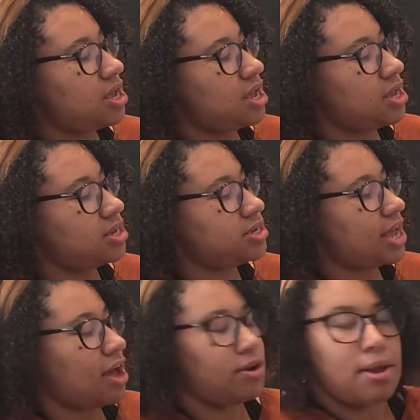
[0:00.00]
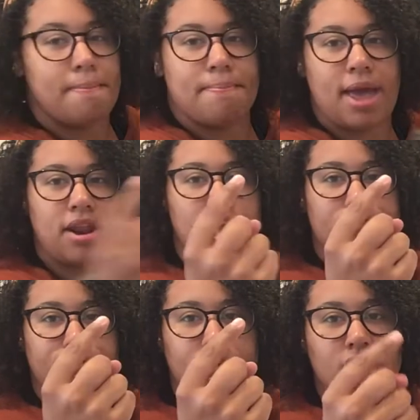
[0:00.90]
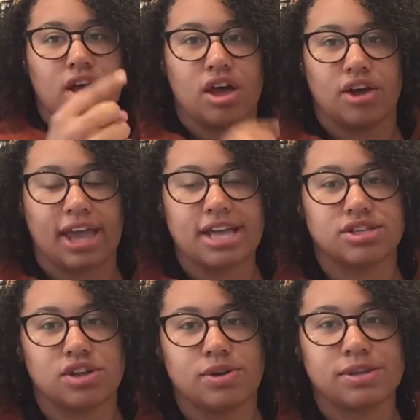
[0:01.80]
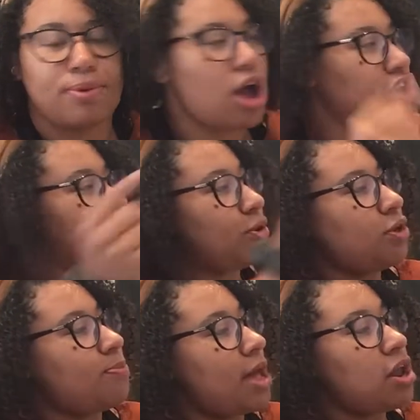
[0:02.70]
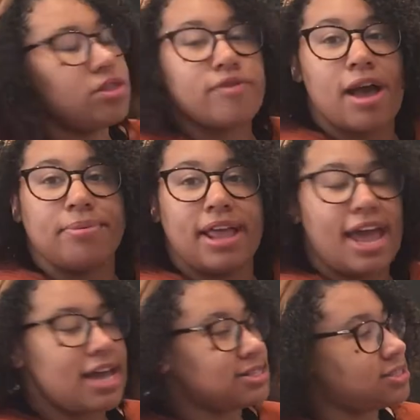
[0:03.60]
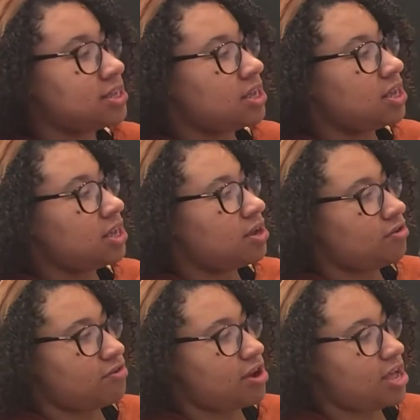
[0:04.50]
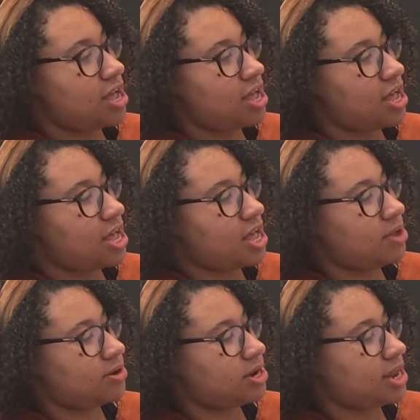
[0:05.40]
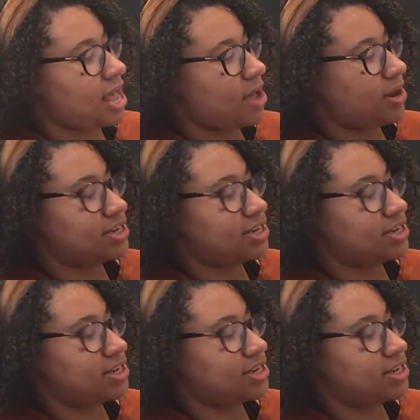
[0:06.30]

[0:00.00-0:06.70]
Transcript: and down. Pen off. Okay, so it's always important you put your pen on the right place, round and down, and